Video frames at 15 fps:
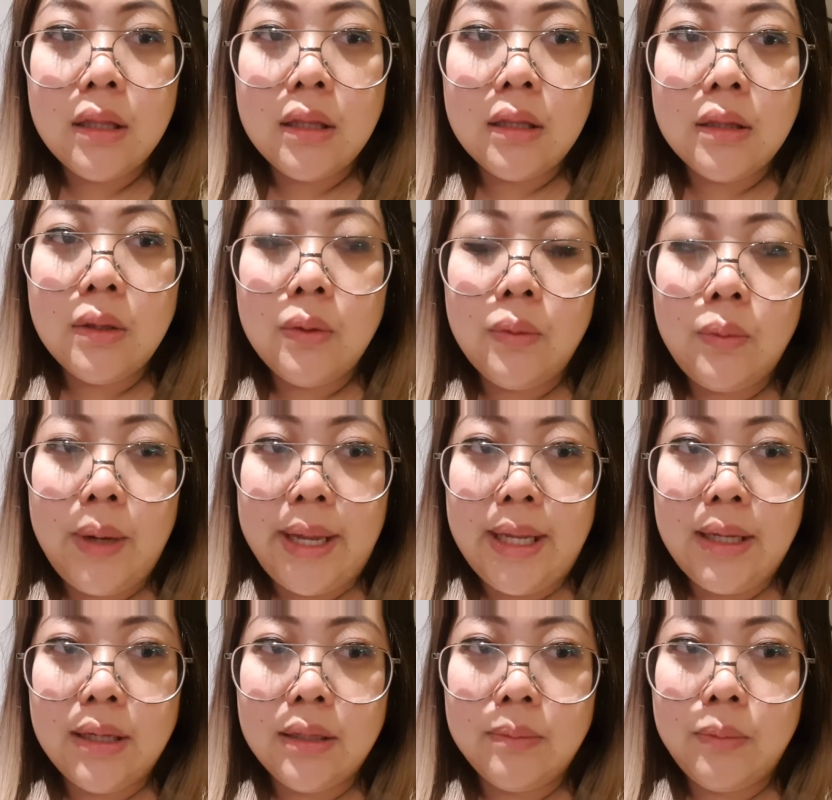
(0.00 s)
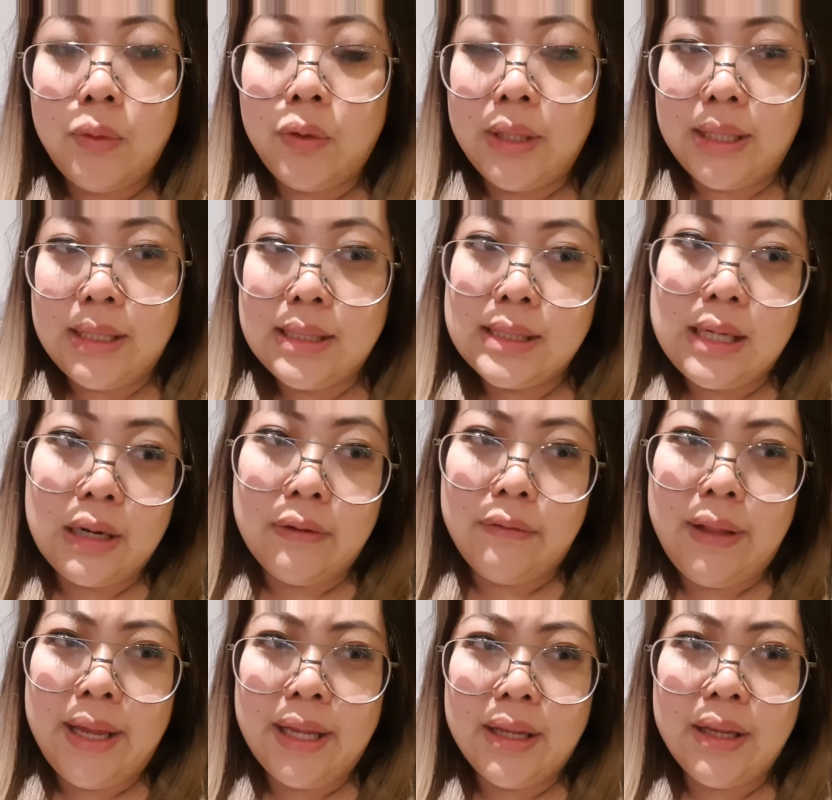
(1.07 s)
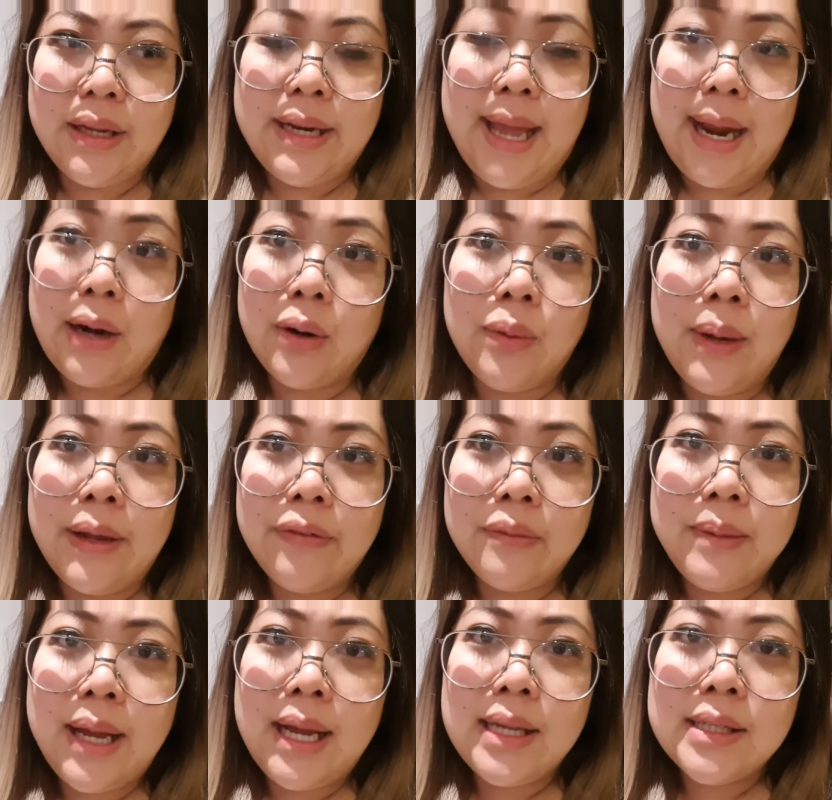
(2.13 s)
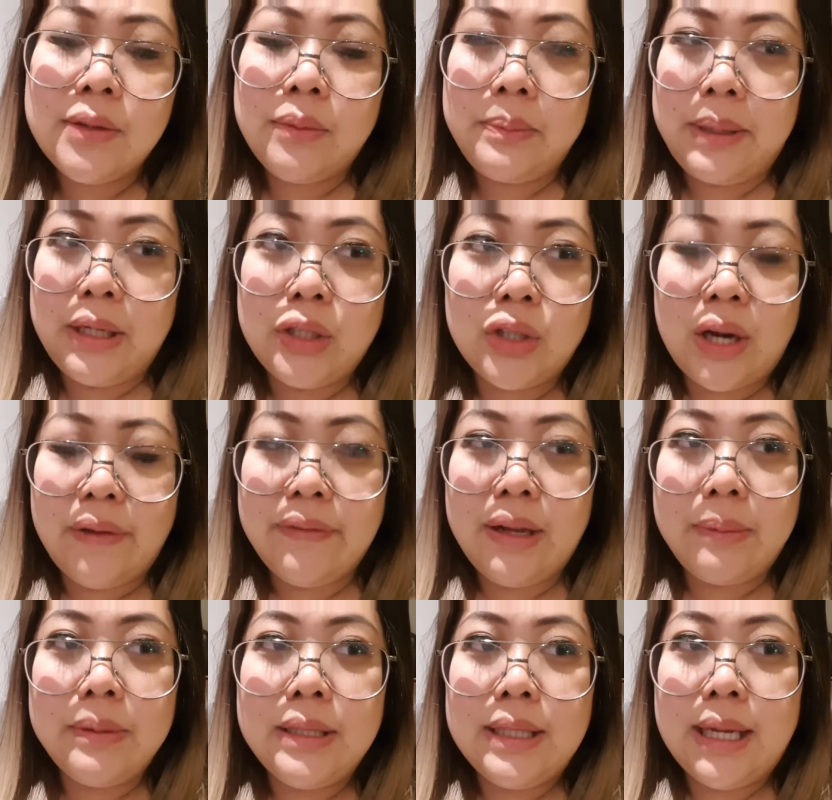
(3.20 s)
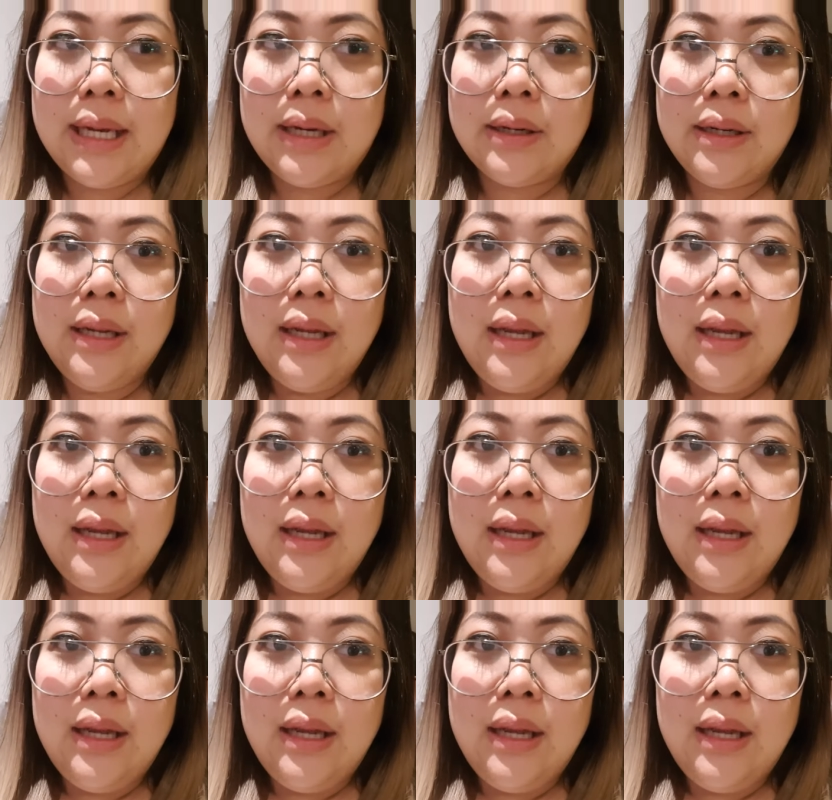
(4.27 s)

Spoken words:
the wake and morning is kind of like an hour away from my house. So we've been driving up and down.